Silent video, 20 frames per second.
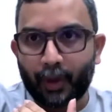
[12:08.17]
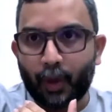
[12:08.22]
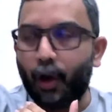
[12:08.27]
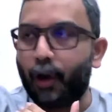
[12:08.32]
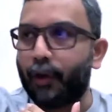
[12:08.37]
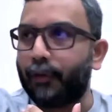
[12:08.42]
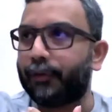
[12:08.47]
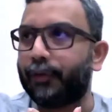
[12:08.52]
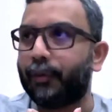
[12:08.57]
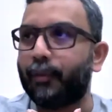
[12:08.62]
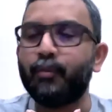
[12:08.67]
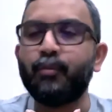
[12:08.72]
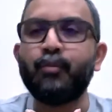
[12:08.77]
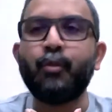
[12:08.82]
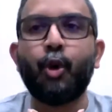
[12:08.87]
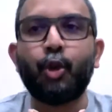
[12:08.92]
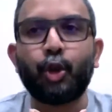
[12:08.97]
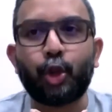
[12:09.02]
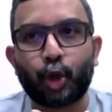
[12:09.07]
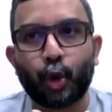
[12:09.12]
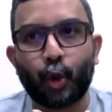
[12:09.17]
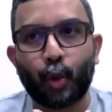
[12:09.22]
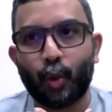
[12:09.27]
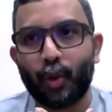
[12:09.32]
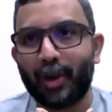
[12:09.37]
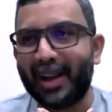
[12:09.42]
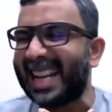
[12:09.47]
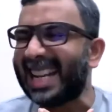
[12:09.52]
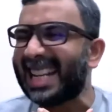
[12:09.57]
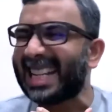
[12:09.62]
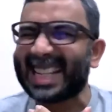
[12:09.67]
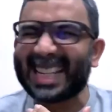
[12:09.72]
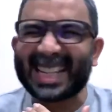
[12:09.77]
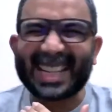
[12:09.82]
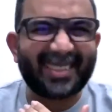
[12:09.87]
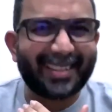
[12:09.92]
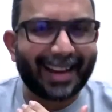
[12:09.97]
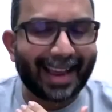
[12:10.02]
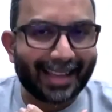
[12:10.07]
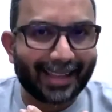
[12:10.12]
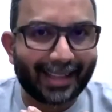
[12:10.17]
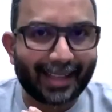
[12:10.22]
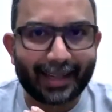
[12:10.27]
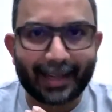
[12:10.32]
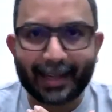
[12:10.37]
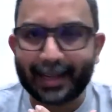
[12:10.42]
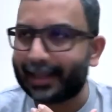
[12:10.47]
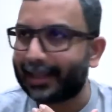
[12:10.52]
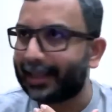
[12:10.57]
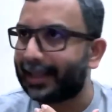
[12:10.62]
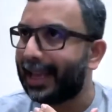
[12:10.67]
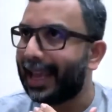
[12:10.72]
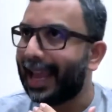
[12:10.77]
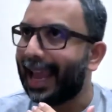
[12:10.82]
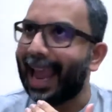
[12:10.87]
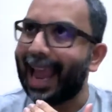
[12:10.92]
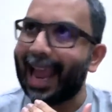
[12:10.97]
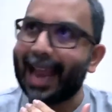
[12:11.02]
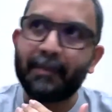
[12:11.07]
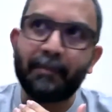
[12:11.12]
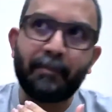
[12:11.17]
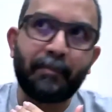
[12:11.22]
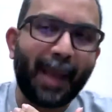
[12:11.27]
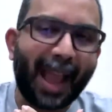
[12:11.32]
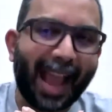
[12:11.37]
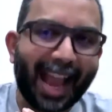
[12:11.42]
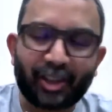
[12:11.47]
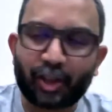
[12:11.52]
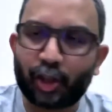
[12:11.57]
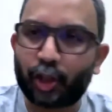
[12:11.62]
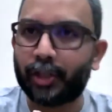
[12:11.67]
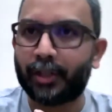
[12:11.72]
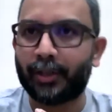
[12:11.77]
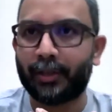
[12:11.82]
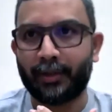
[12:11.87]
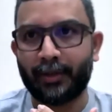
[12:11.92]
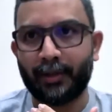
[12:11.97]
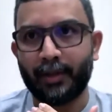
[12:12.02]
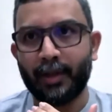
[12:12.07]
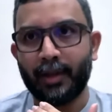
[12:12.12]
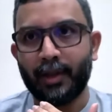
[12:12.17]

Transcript: of mojo, craziness, and passion,